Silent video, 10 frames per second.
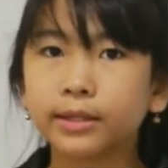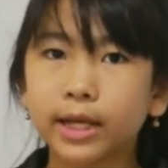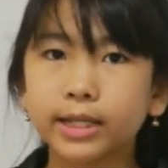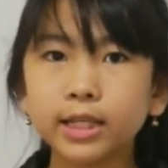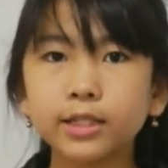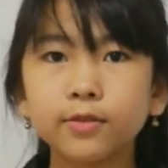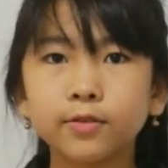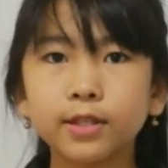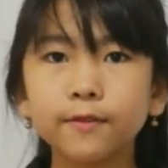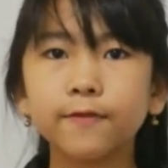They just
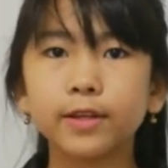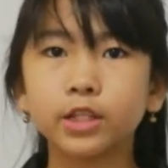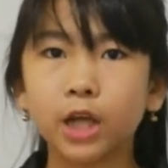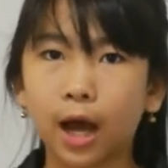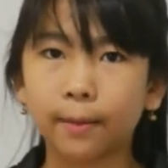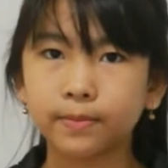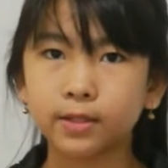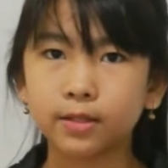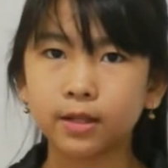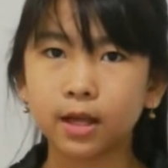do different
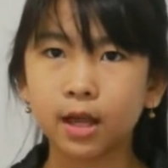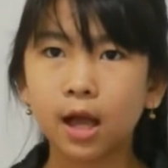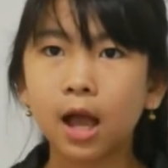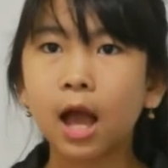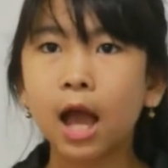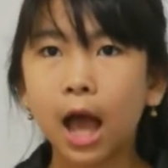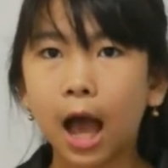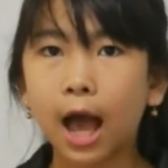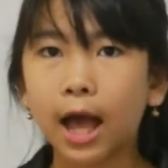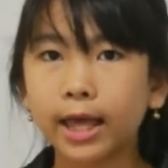jobs.
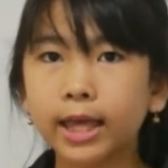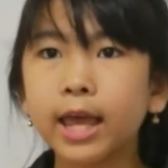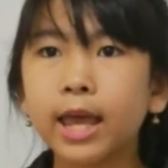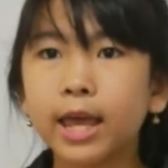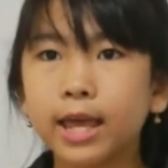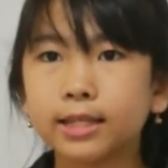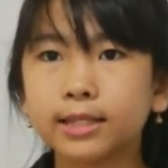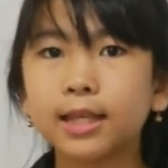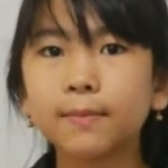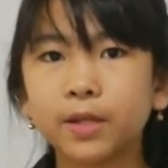I is
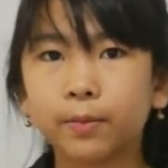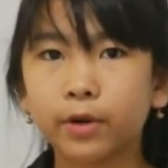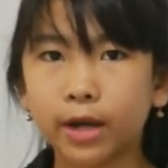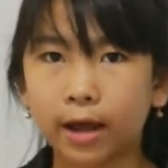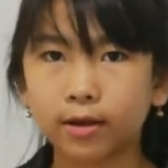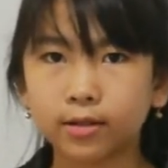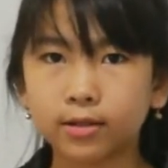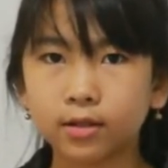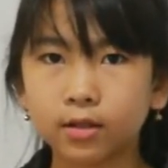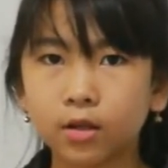a subject
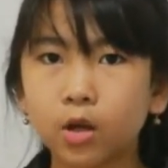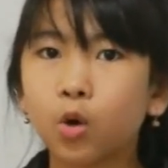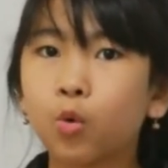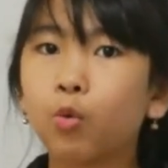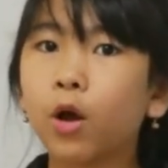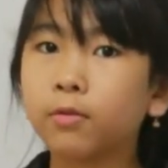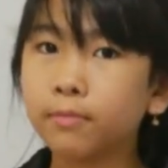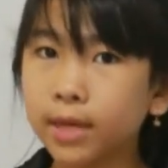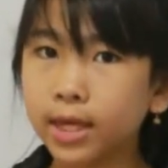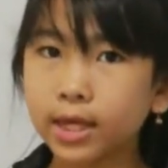pronouns, while
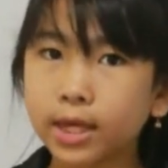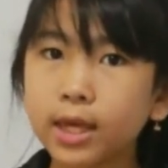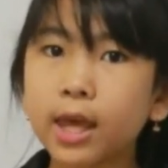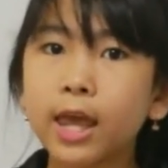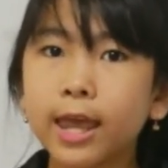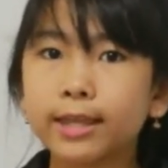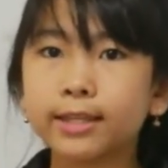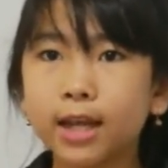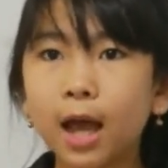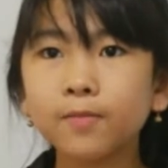me is
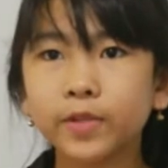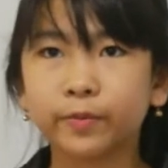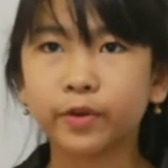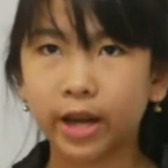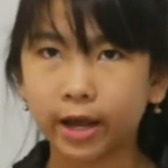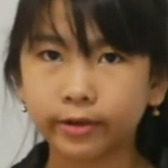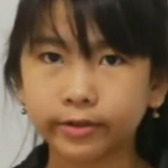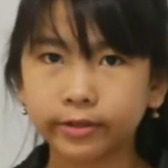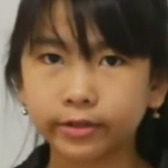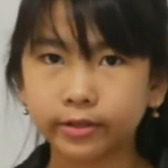an object
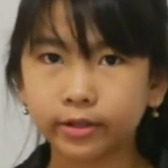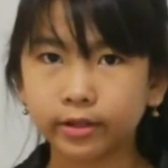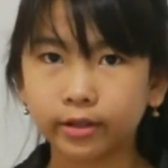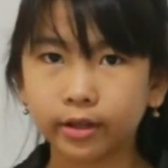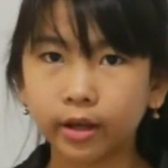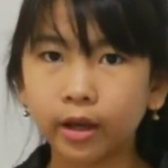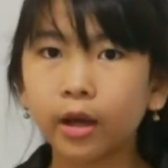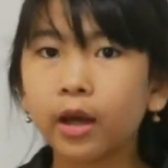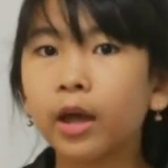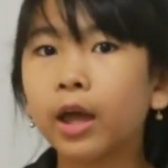pronouns.
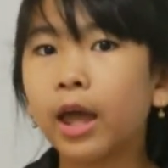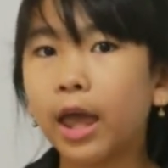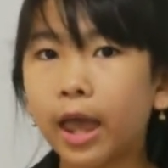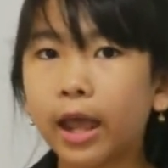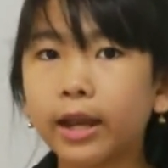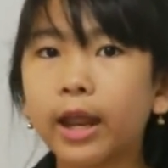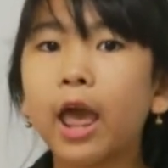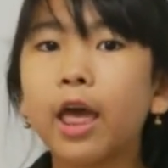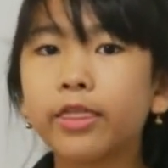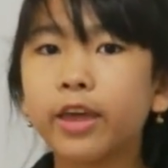And
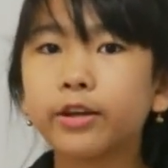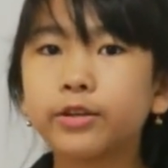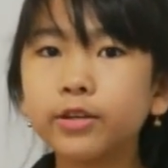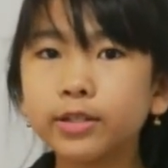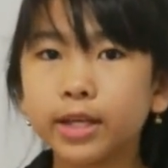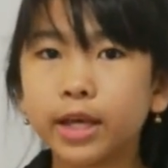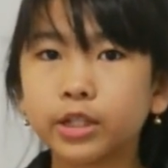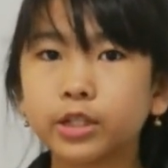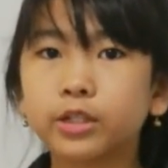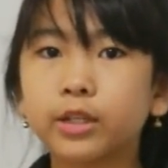their
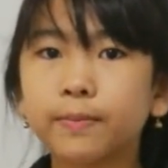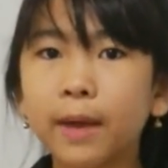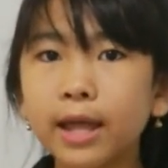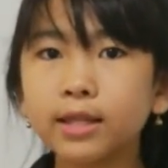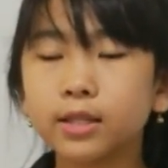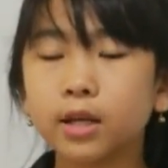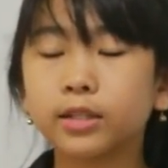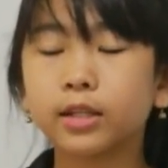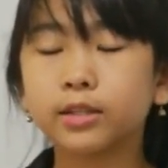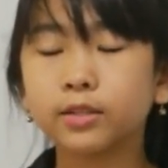usage depends
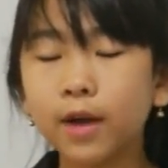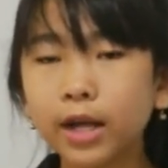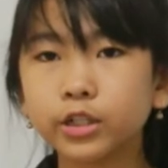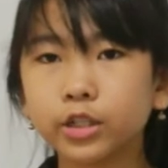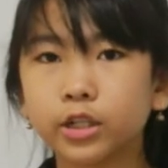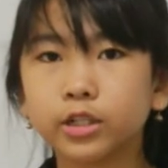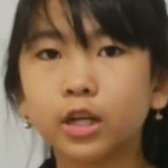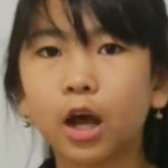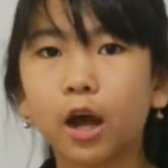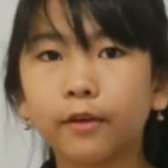on the
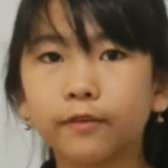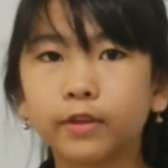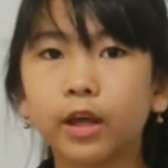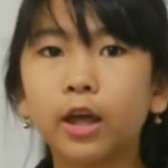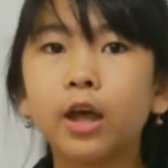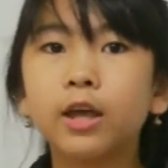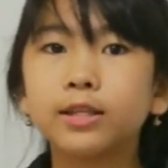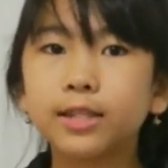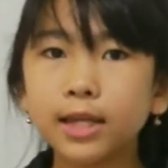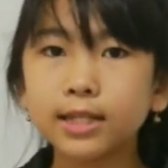structures of the
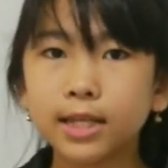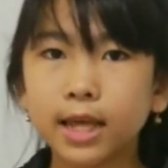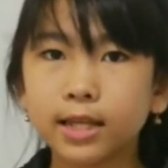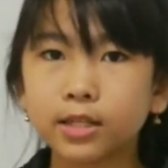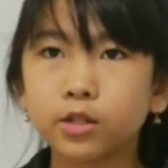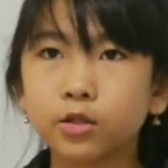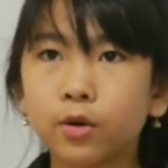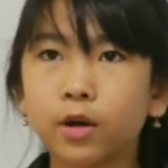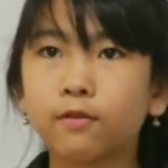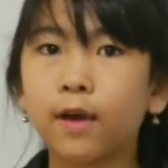sentence
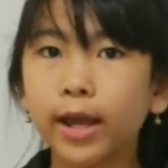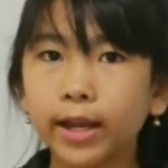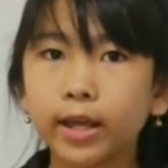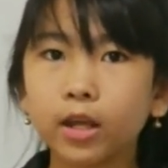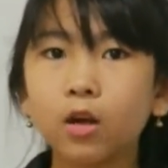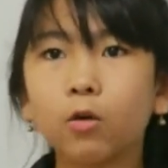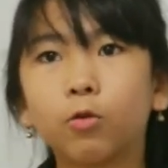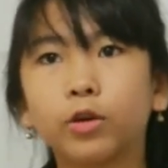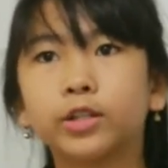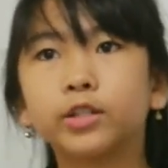you are writing
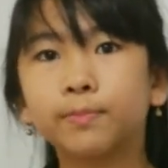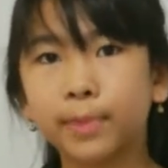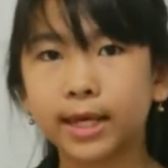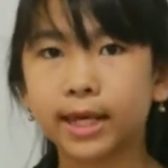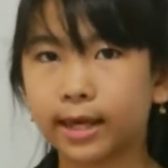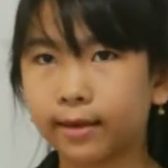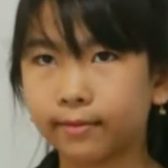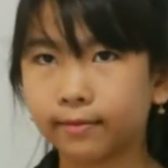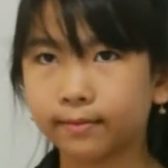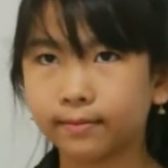or
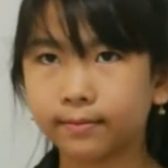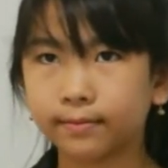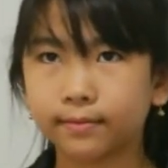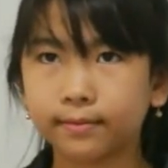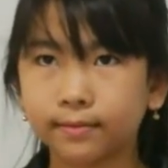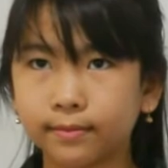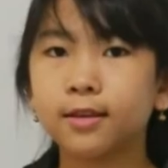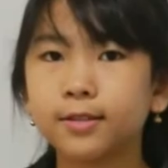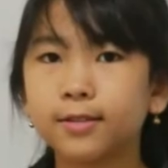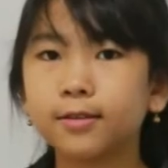speaking.
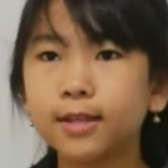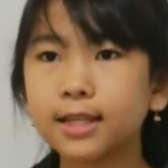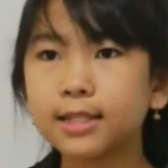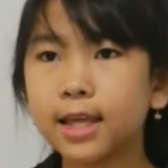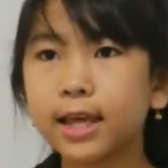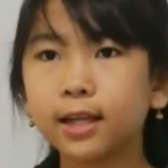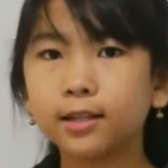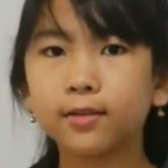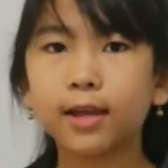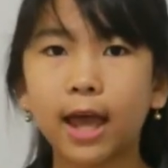So let's take
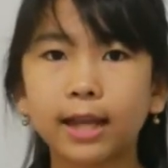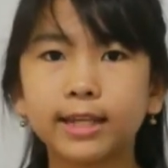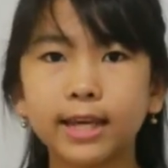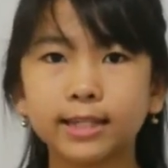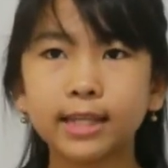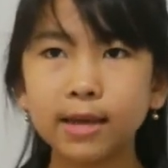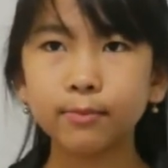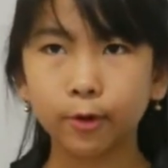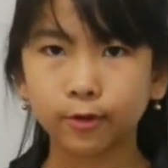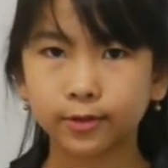a look at the
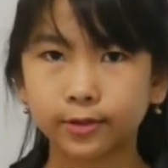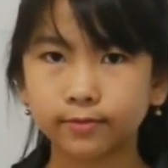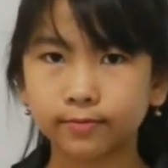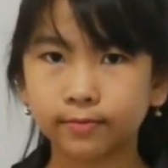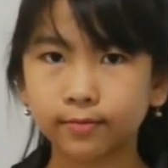examples.